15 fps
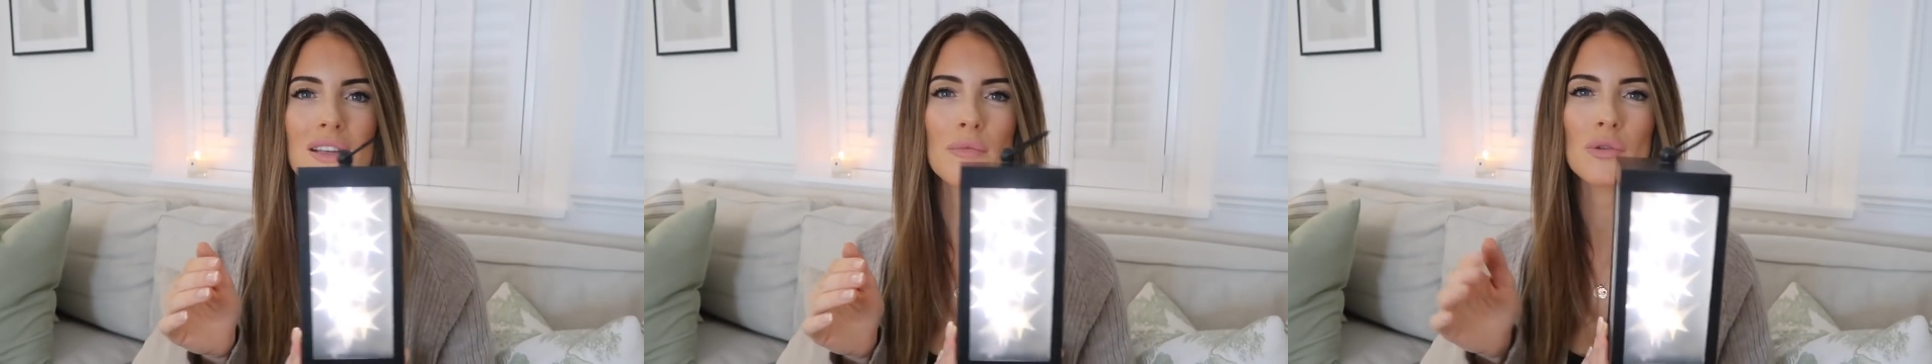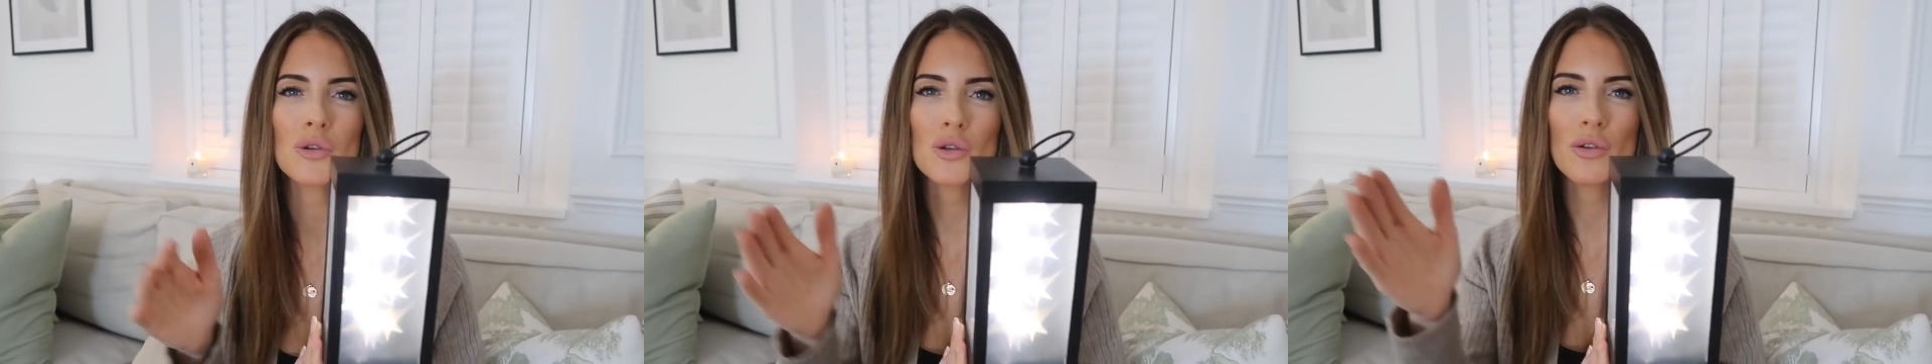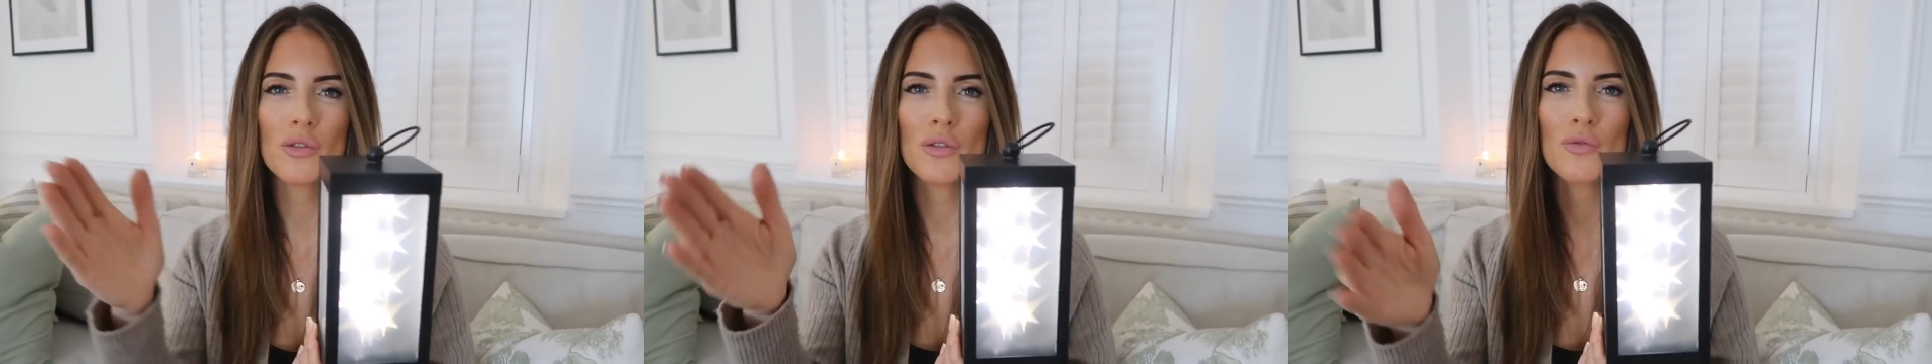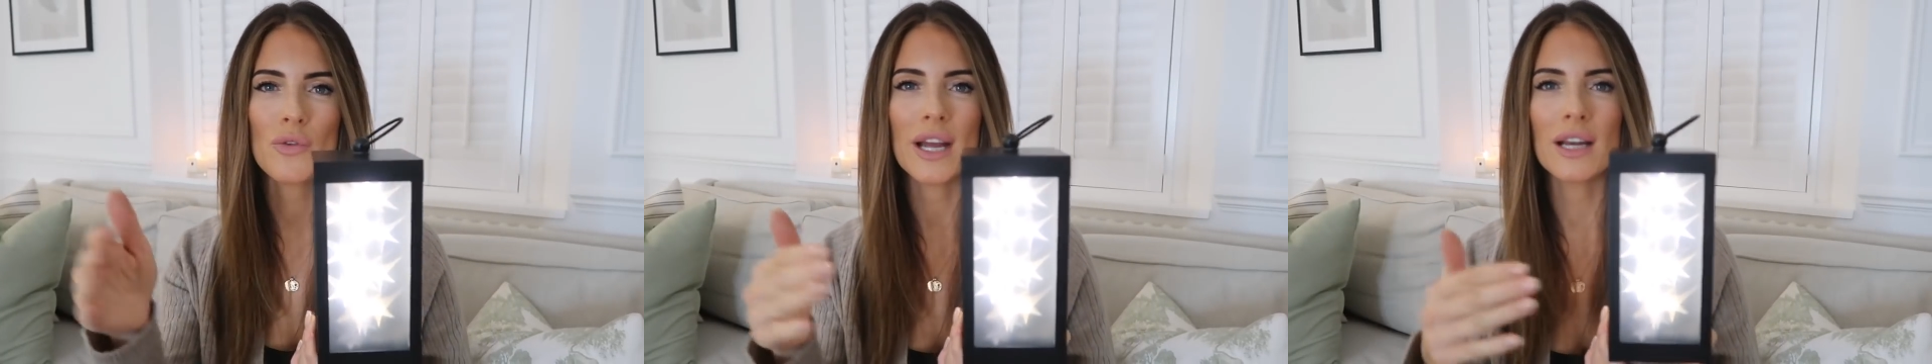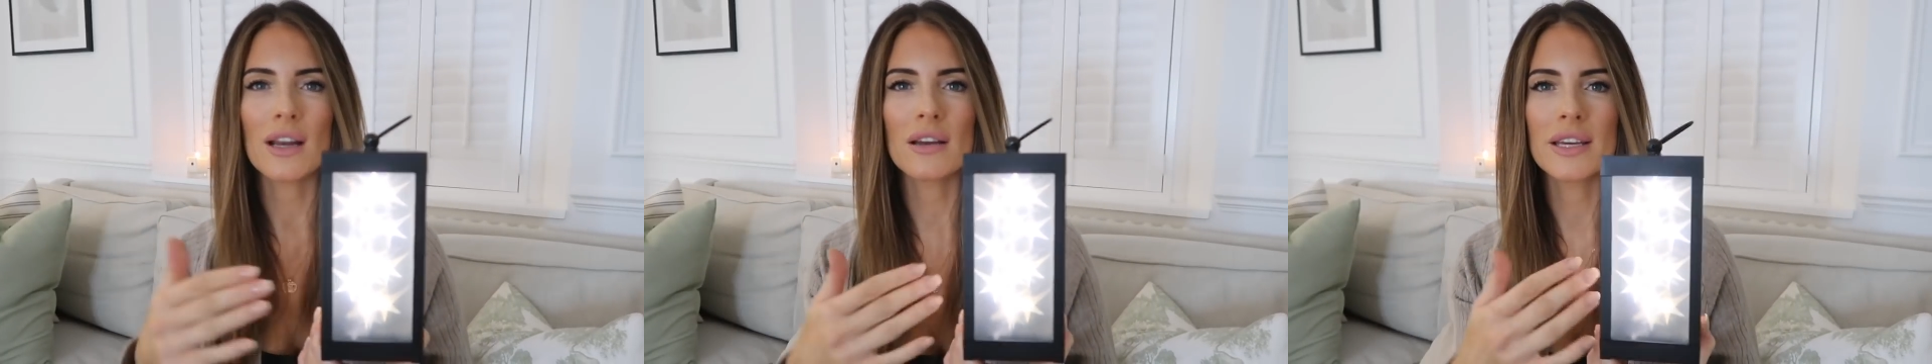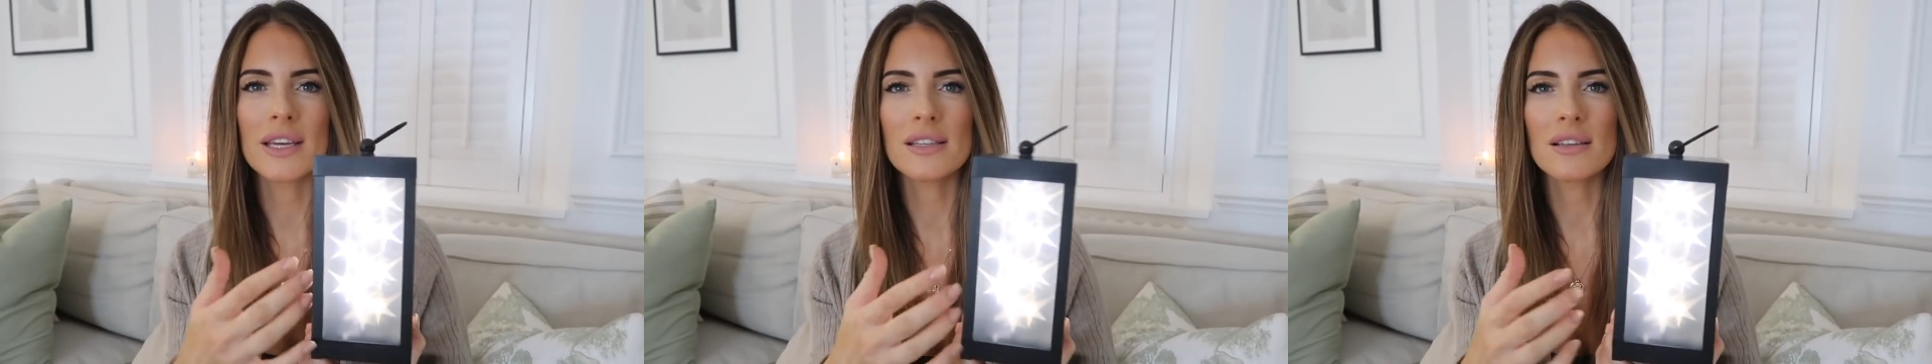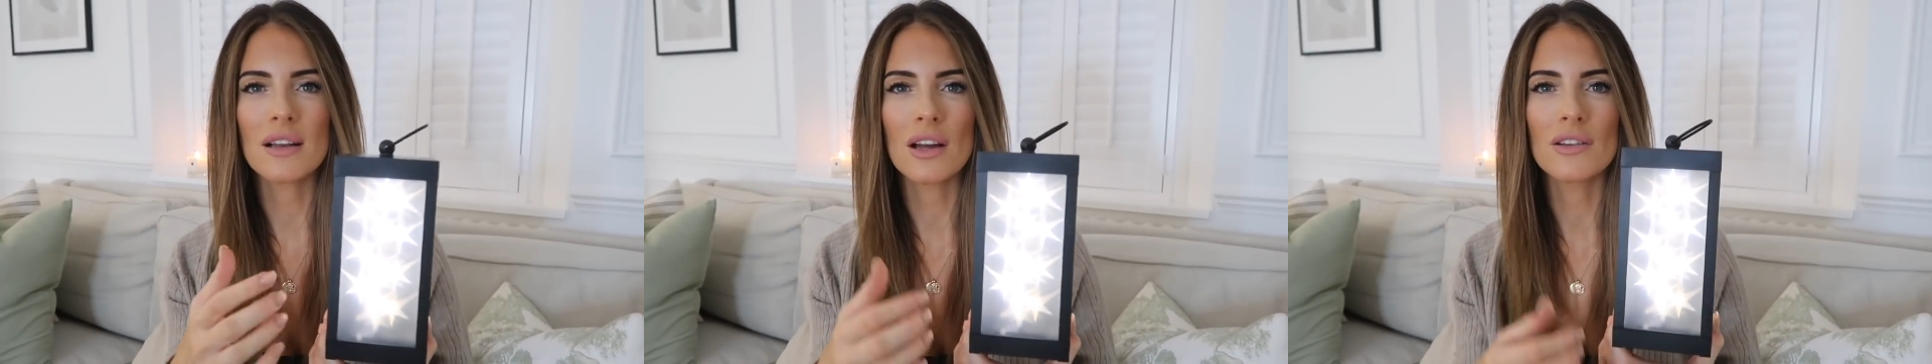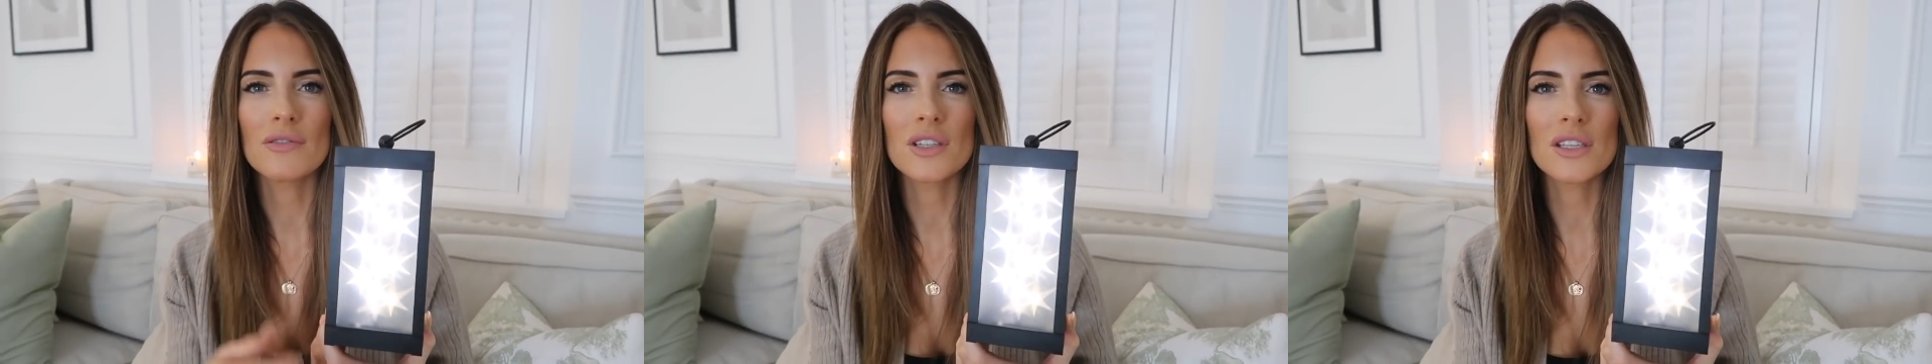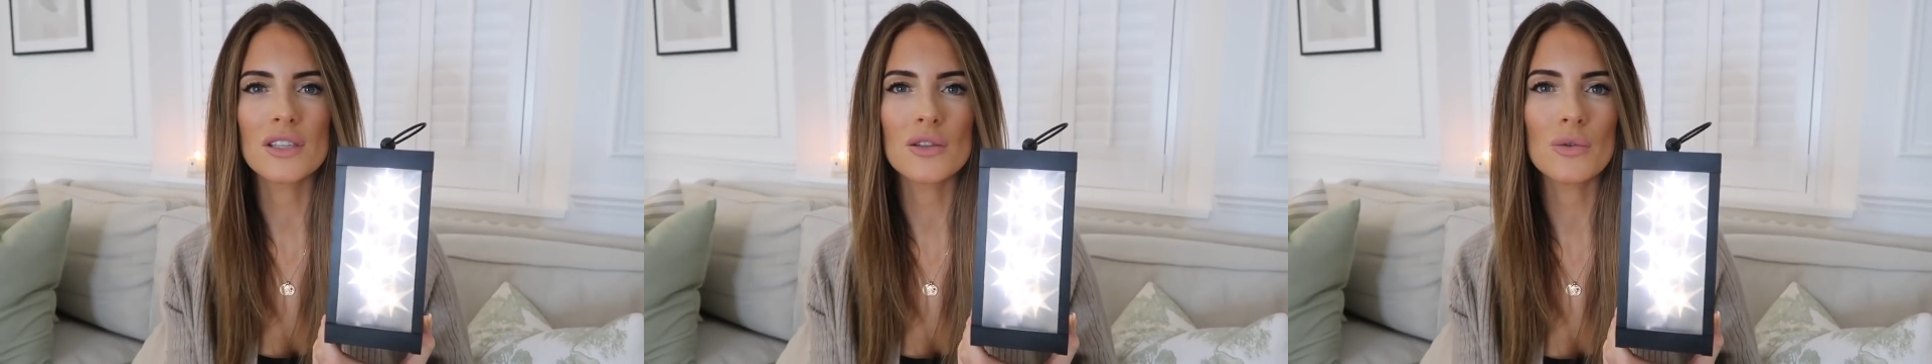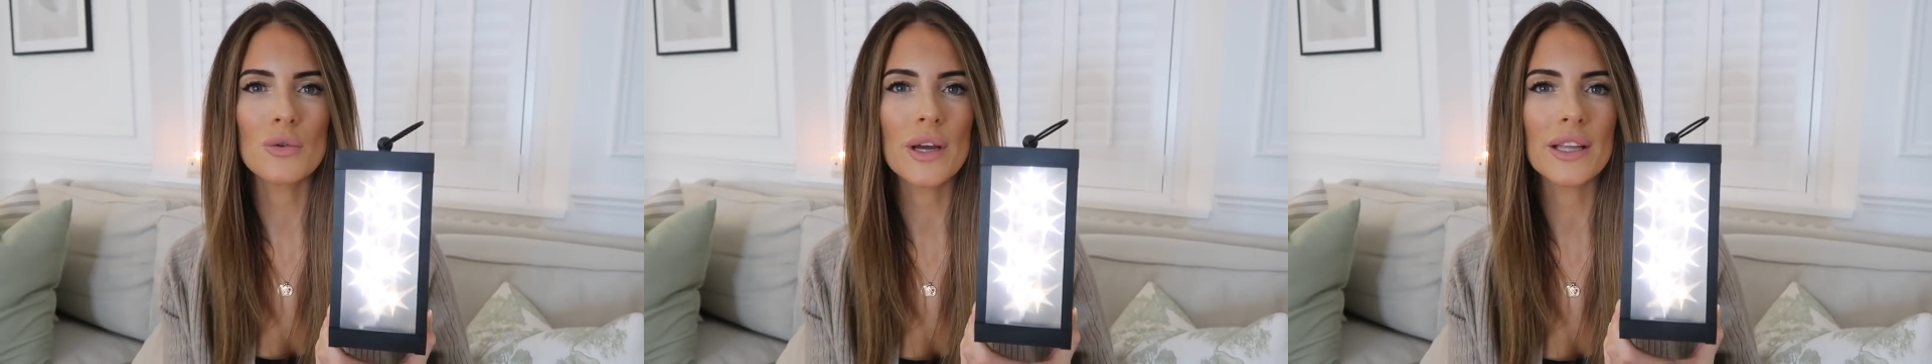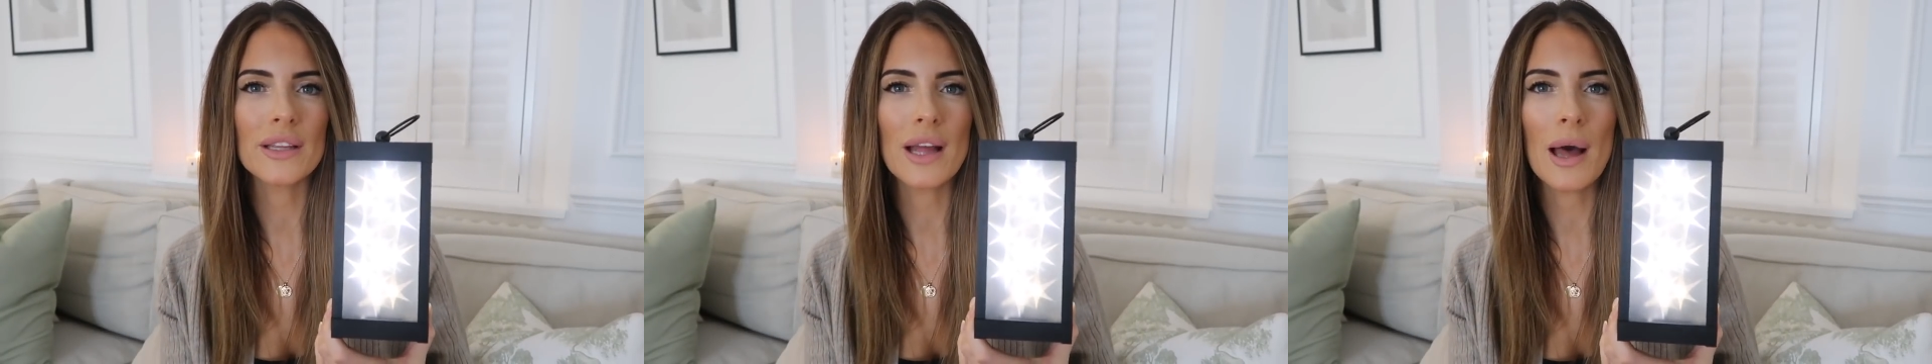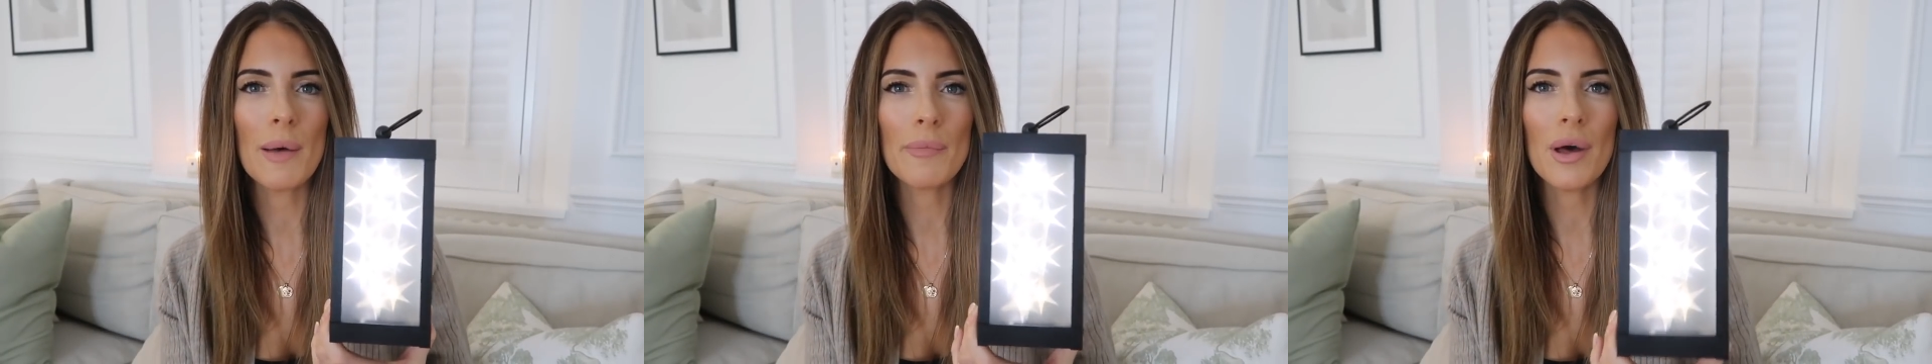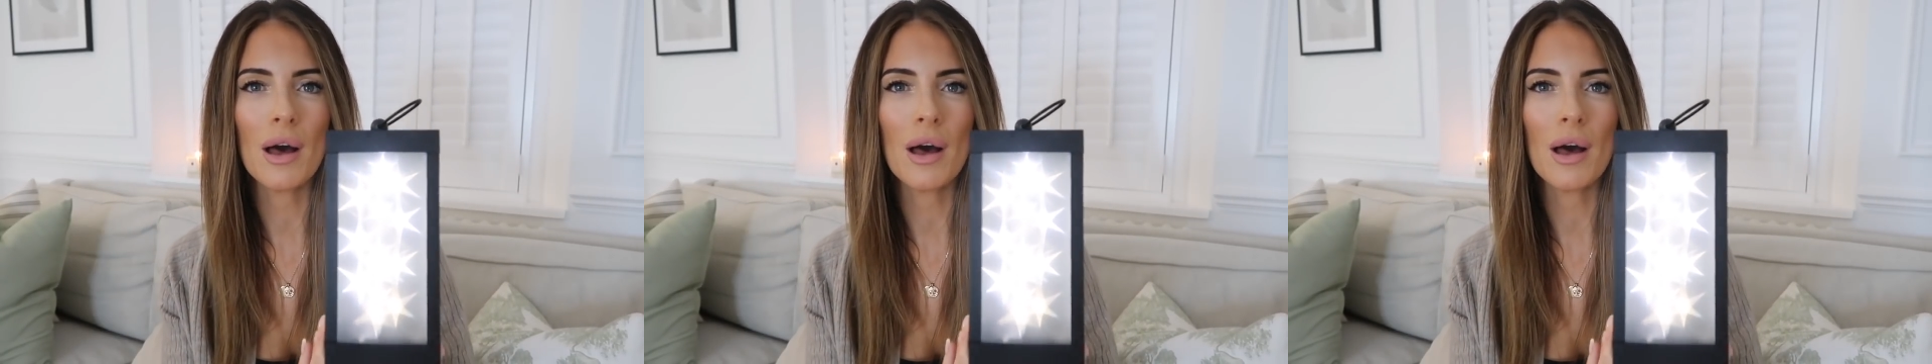I'm not sure if the ring light is kind of distorting that,